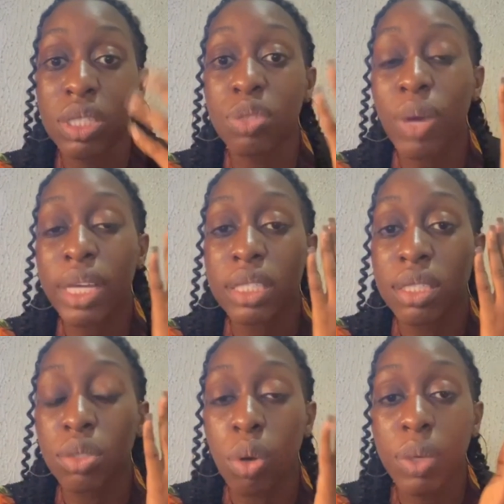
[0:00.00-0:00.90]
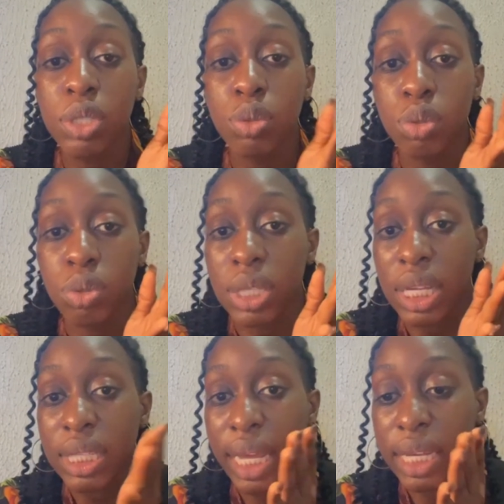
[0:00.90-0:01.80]
This is why it's always good to
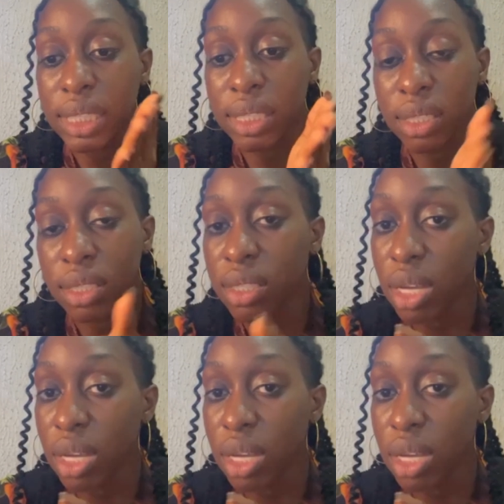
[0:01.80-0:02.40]
get like this